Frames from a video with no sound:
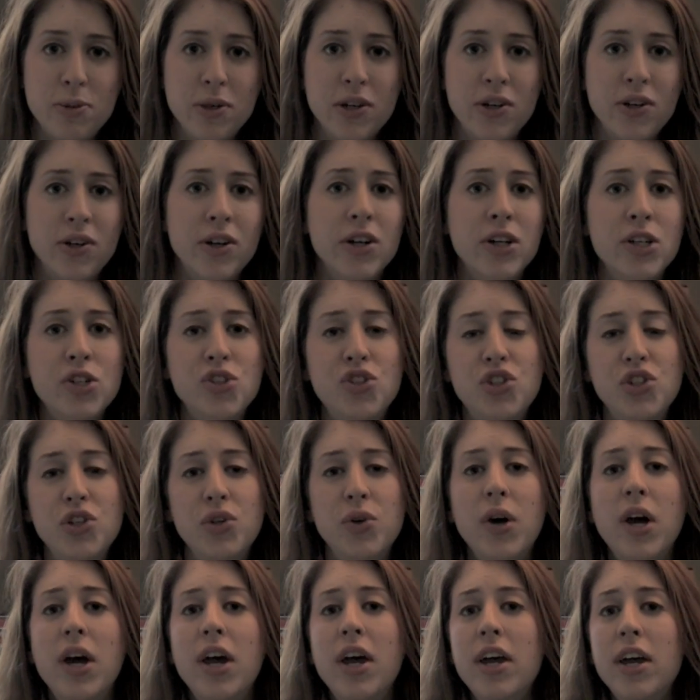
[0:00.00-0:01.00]
encourage
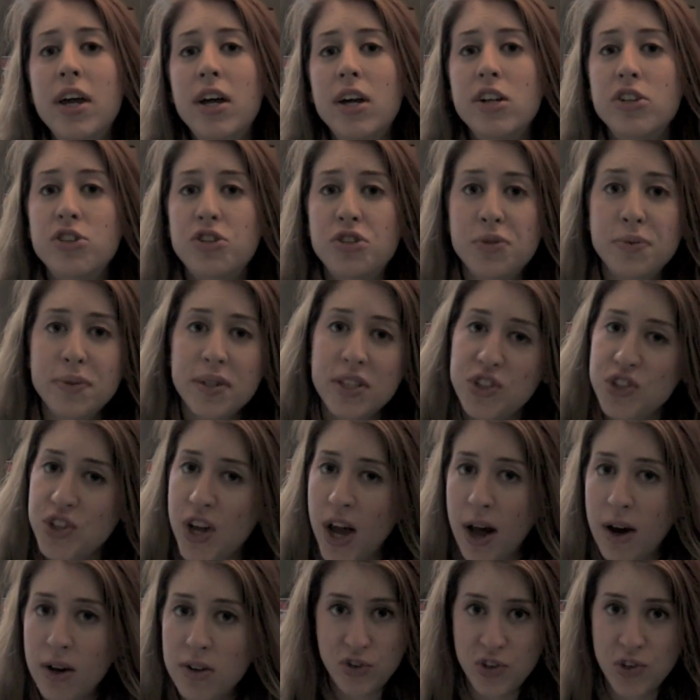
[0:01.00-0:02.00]
you to reach
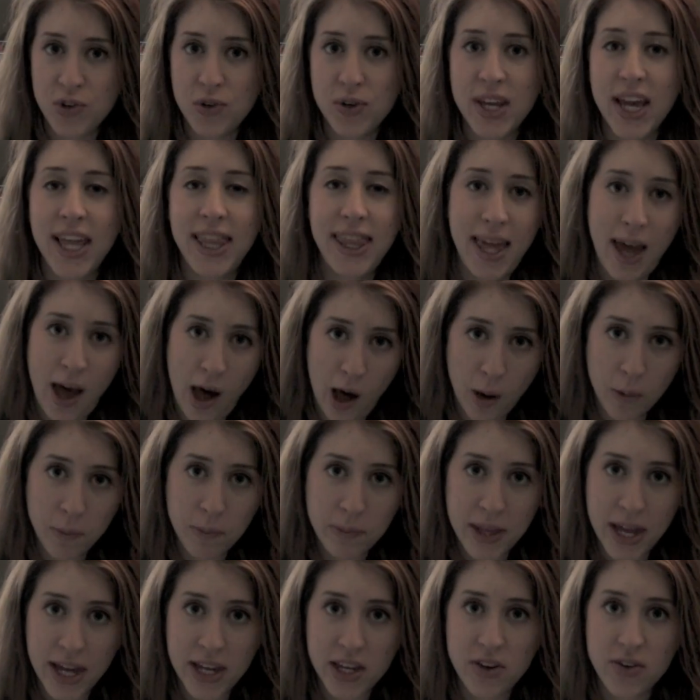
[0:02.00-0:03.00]
out to get the
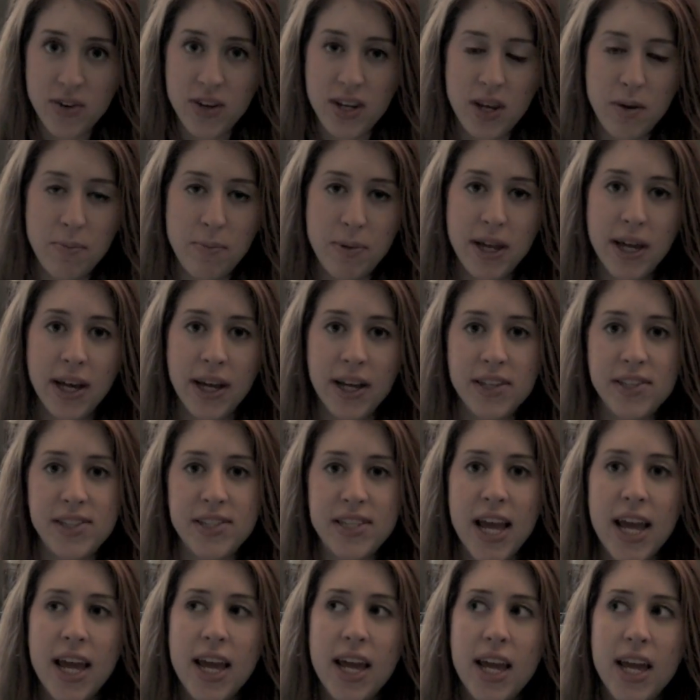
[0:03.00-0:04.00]
help that you need,
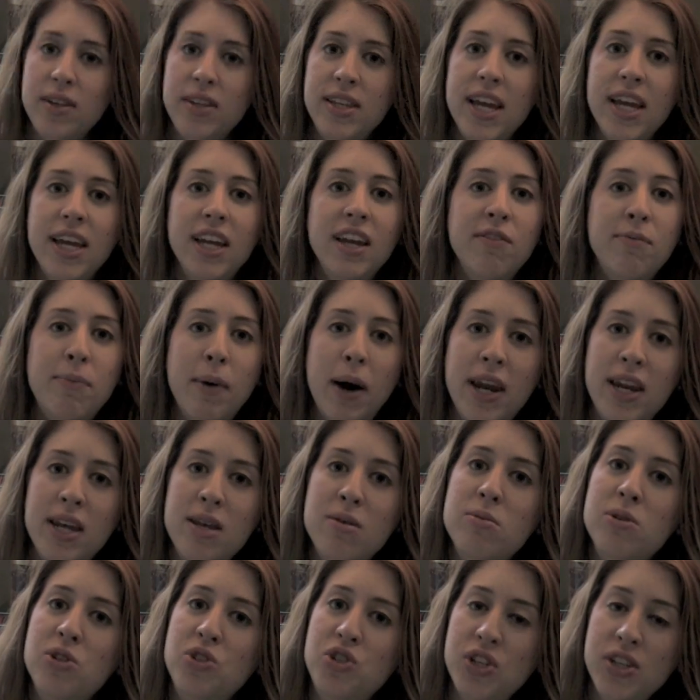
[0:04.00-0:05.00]
because negative
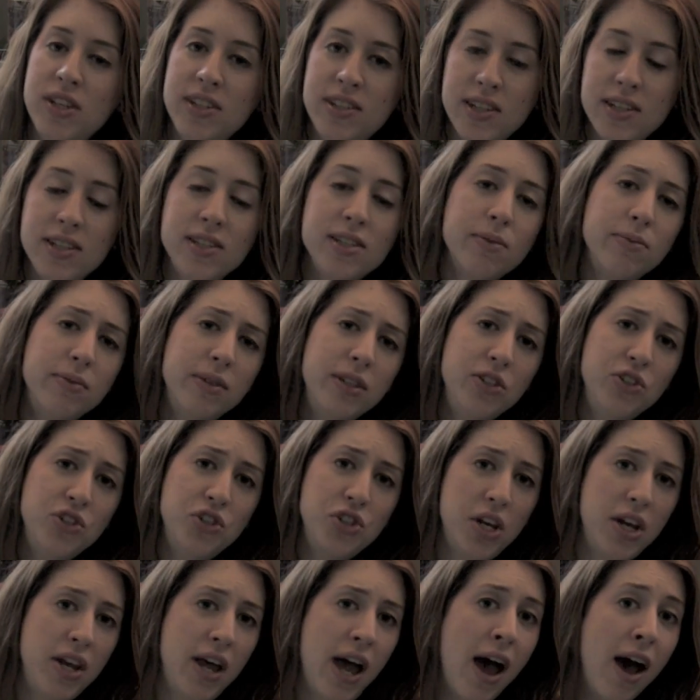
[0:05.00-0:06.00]
body image isn't something you
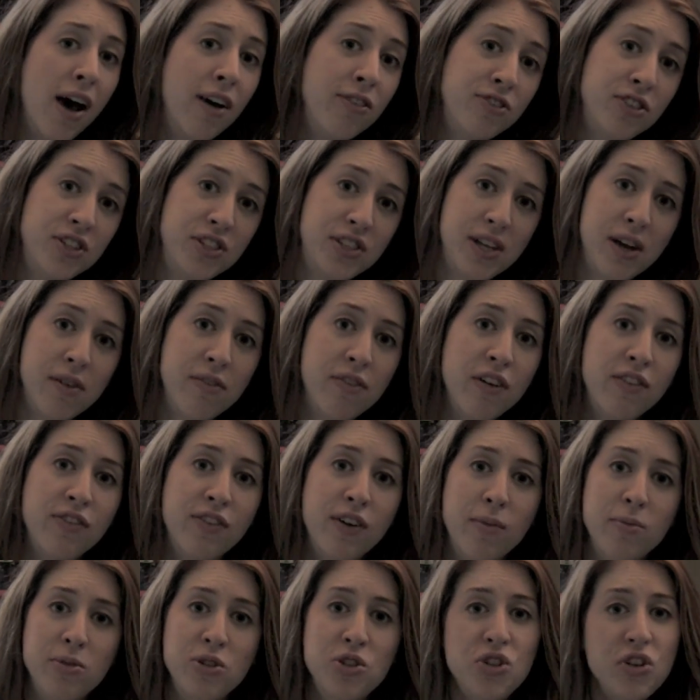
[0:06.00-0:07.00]
should have to suffer
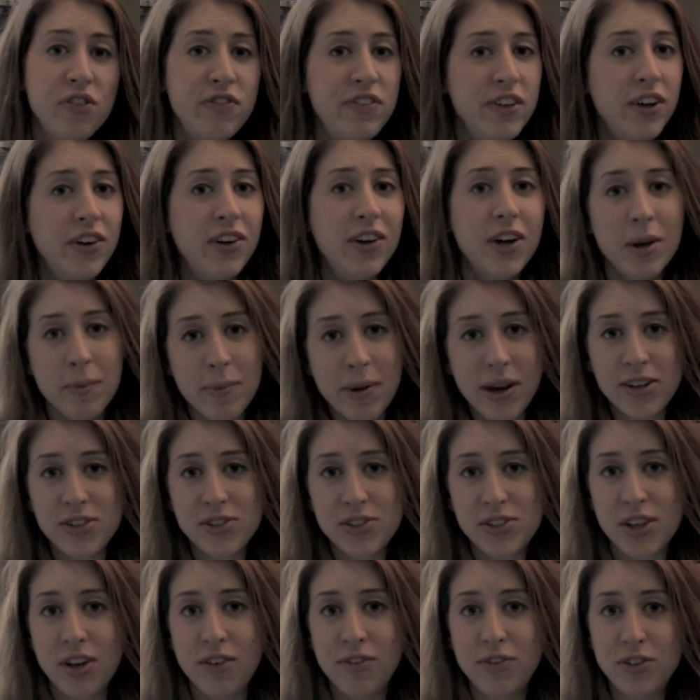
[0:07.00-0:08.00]
from. You should feel good about
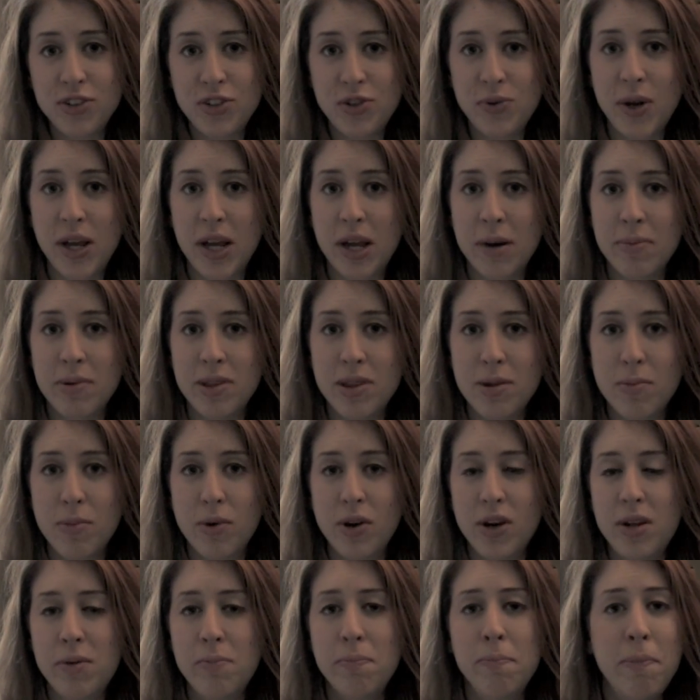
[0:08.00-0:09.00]
yourself when you wake up in the
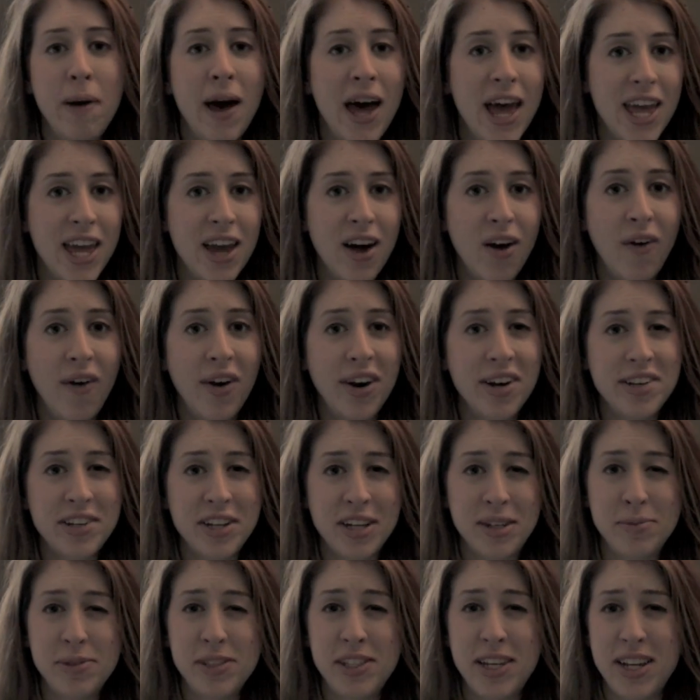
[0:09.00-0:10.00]
morning, but a lot of
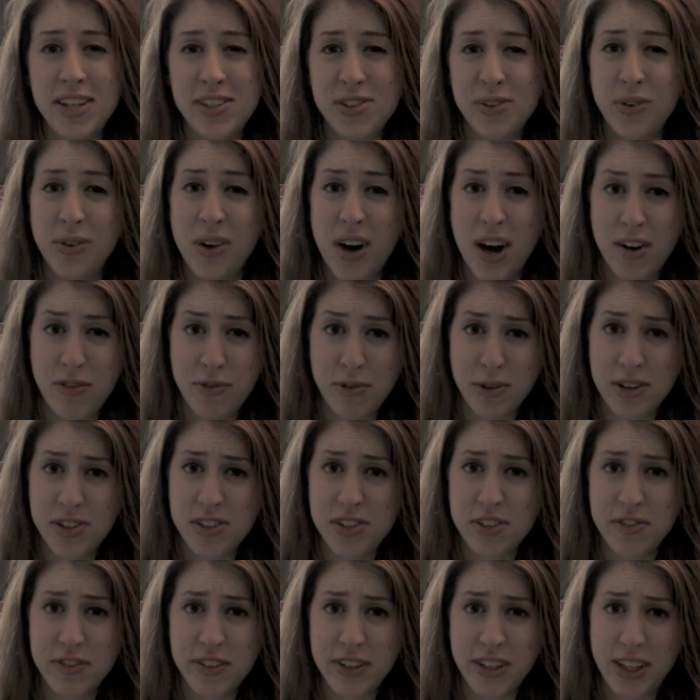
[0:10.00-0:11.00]
times it takes a lot of
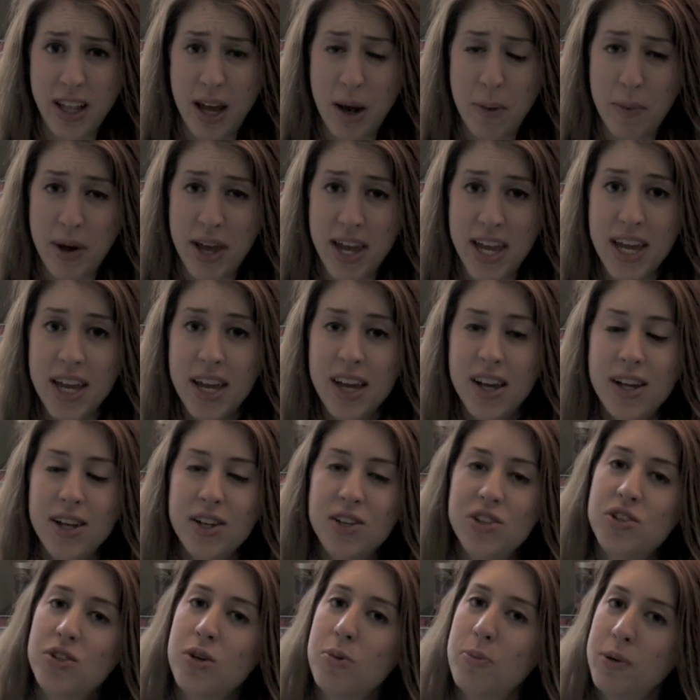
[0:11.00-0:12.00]
work to feel that way.
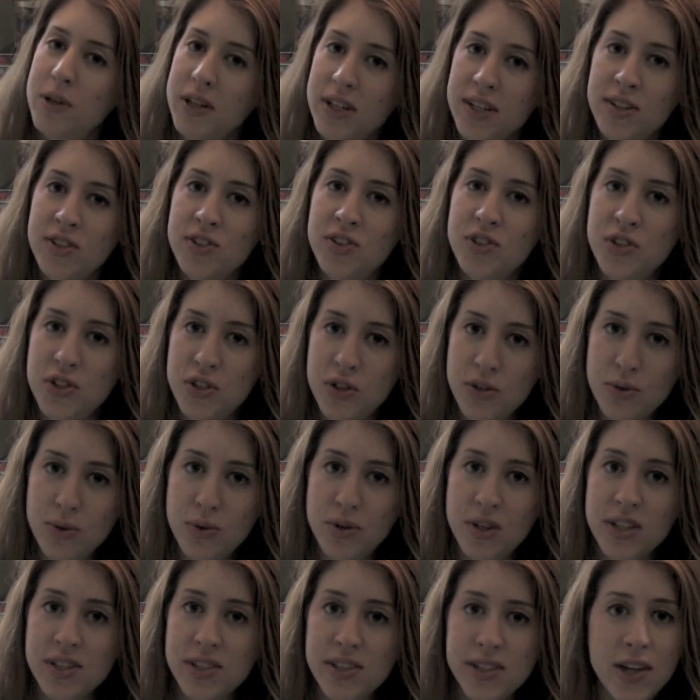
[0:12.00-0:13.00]
So please
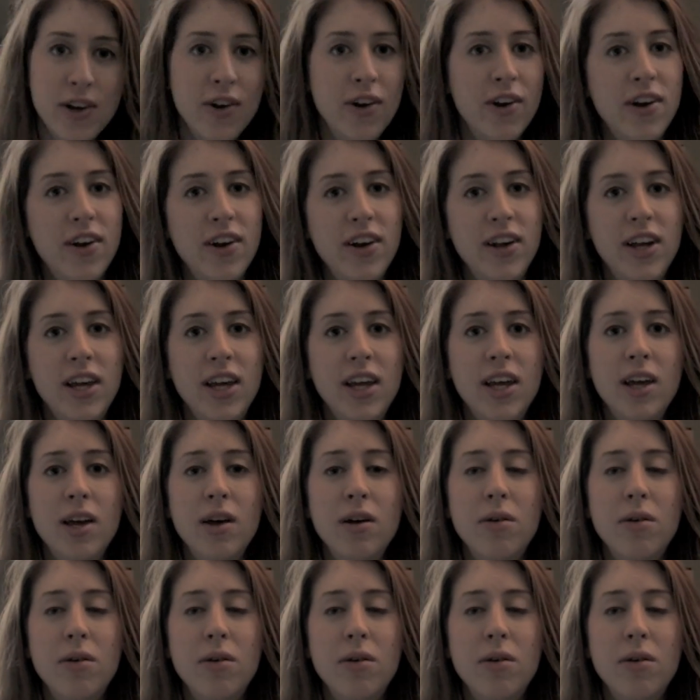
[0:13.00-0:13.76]
do consider